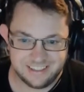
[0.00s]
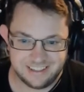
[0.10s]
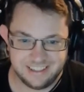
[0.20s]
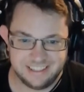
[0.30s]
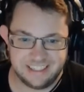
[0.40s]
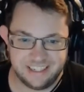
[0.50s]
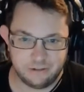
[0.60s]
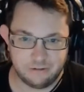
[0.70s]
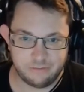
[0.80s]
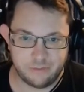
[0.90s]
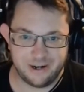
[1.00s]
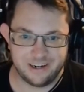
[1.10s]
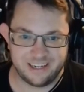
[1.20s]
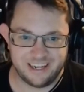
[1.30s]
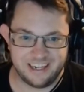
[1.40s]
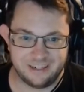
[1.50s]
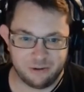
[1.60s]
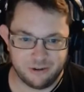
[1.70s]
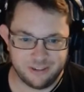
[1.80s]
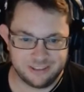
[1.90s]
Nintendo of America
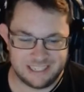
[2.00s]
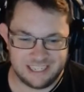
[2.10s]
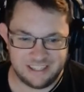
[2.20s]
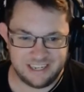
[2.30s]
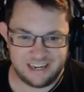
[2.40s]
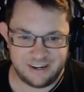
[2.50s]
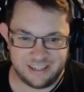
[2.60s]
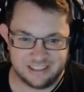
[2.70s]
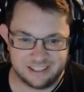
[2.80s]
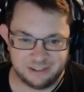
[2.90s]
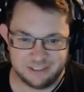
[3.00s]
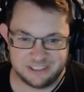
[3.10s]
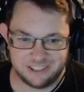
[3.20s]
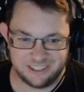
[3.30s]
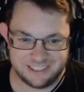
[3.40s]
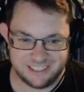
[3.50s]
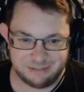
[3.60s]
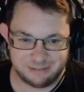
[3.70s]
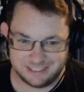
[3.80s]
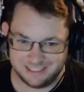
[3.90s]
headquarters are there, and so is Josh Jefferson.